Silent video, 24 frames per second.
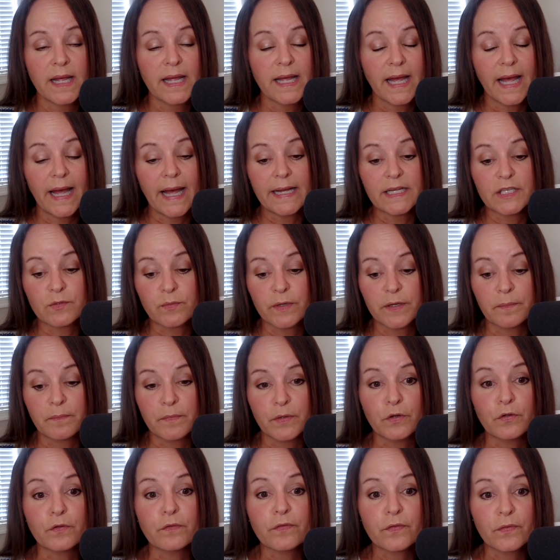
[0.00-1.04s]
as we
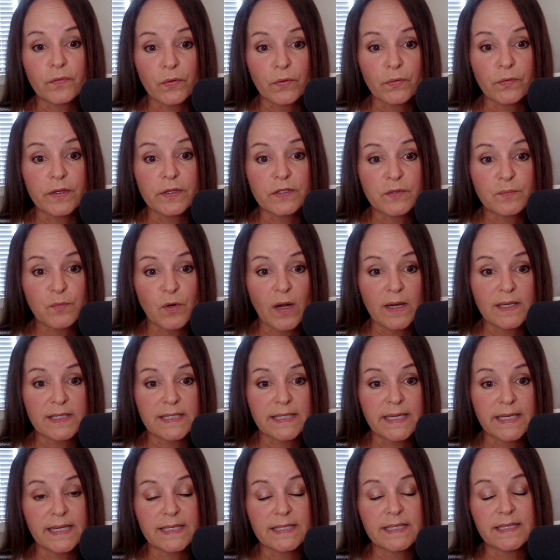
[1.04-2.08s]
move through this
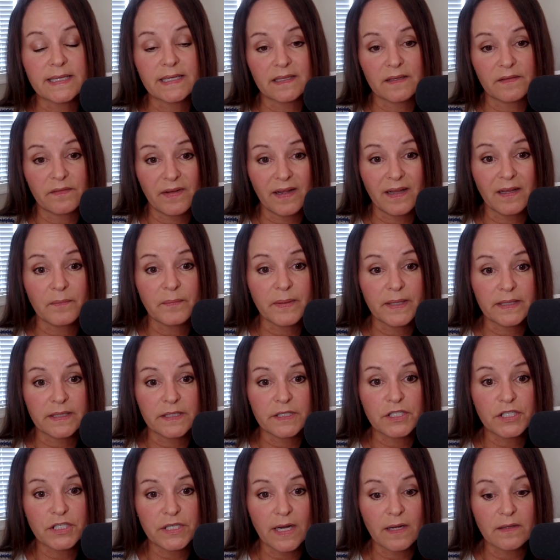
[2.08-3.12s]
process in developing this
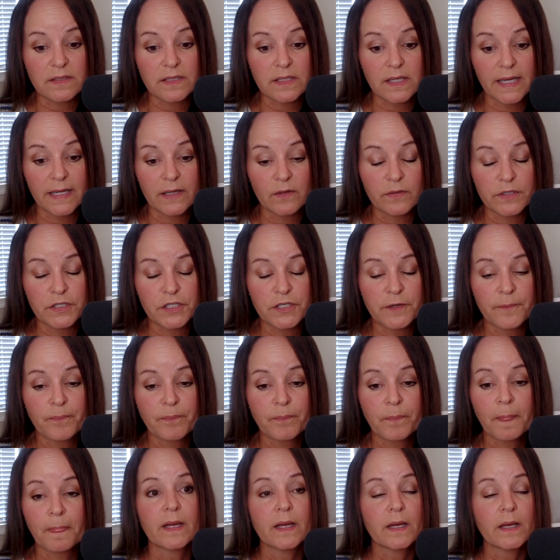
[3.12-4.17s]
child's language.
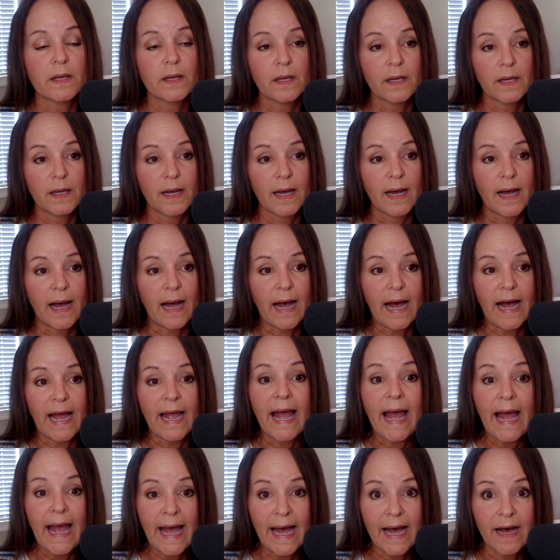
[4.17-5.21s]
I
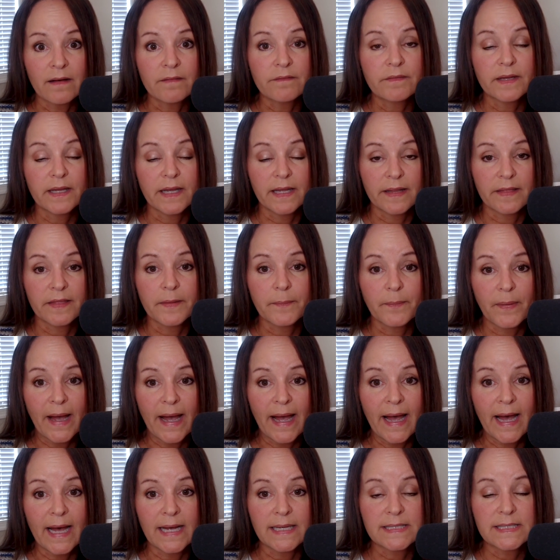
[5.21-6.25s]
have in the
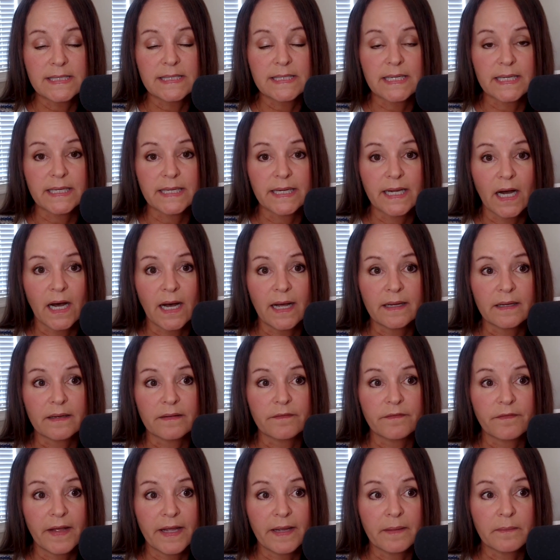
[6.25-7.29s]
past gotten
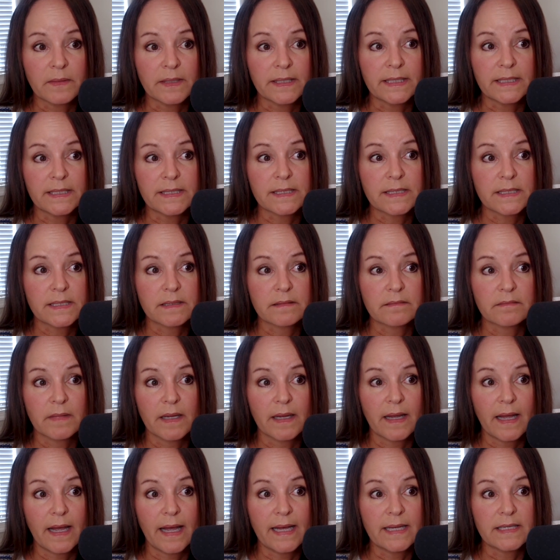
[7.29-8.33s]
families
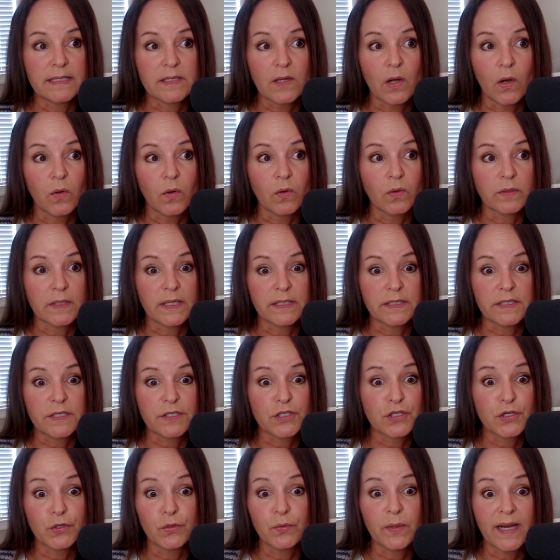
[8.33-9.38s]
as old as
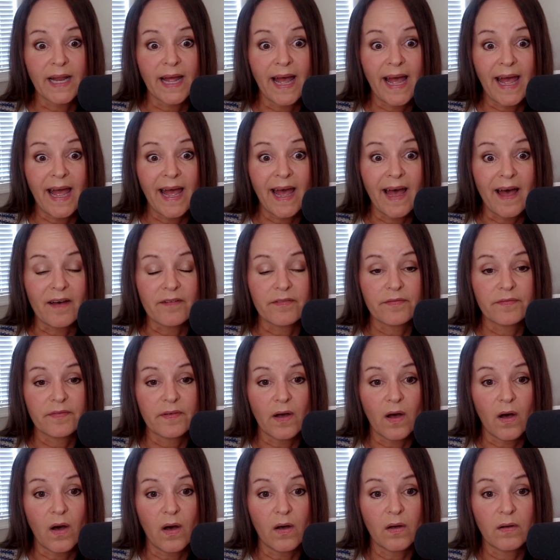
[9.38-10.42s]

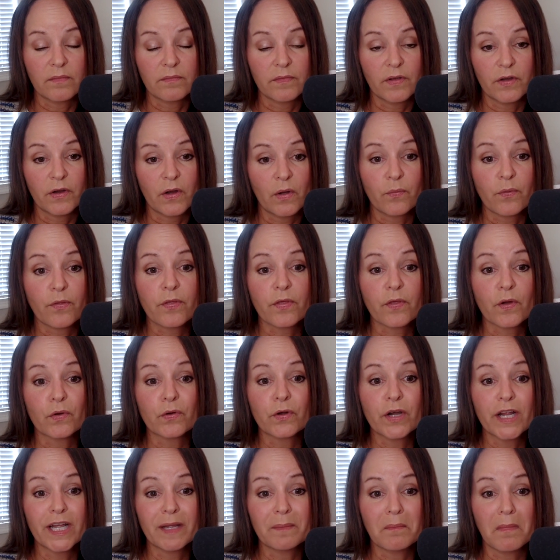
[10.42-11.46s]
2.5,
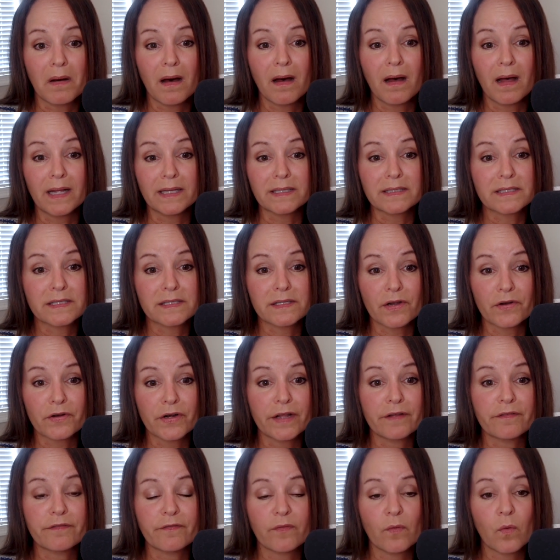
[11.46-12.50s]
30 months,
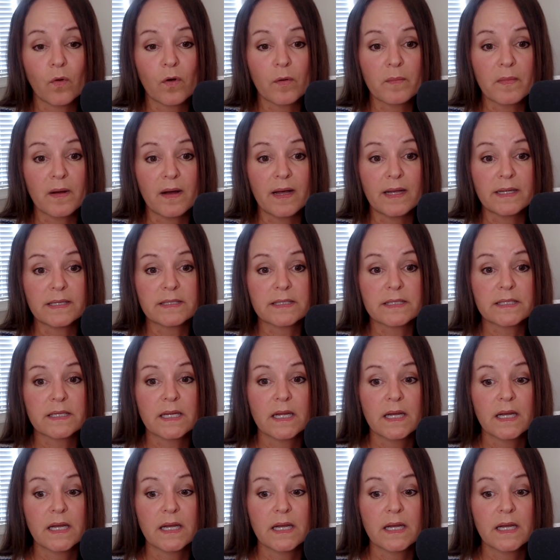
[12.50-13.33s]
34 months,